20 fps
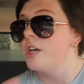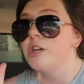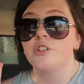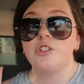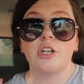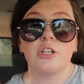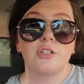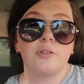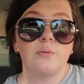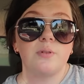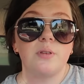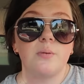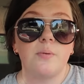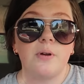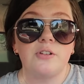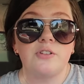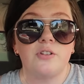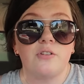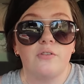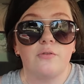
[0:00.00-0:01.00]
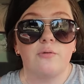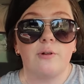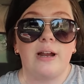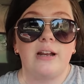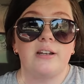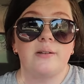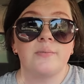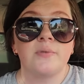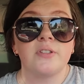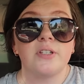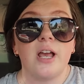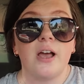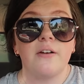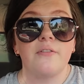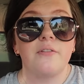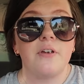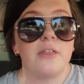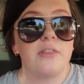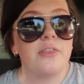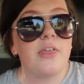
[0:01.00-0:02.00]
just with a bunch of random
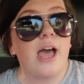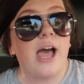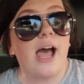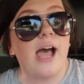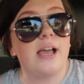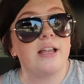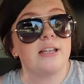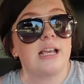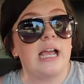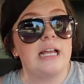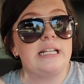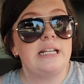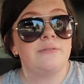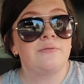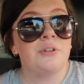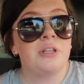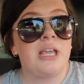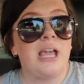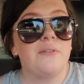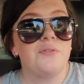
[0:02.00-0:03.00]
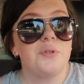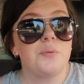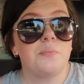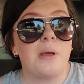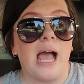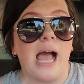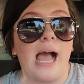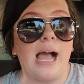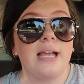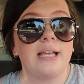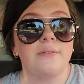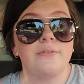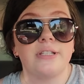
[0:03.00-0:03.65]
stuff that I didn't really have to pack.